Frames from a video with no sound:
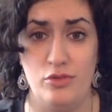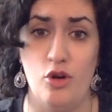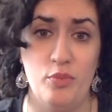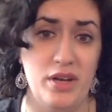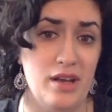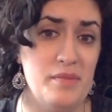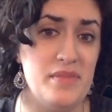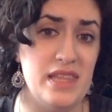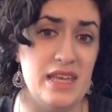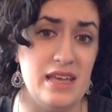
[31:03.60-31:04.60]
opened
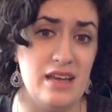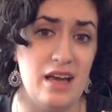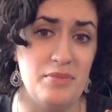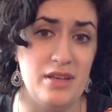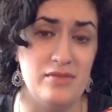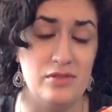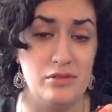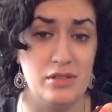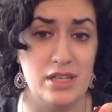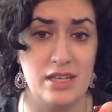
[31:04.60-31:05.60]
up the copy of
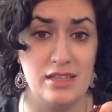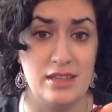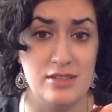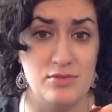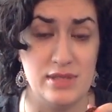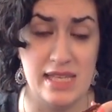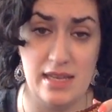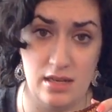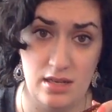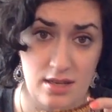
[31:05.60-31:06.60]
Vogue Knitting that this was
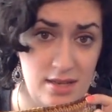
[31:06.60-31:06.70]
in,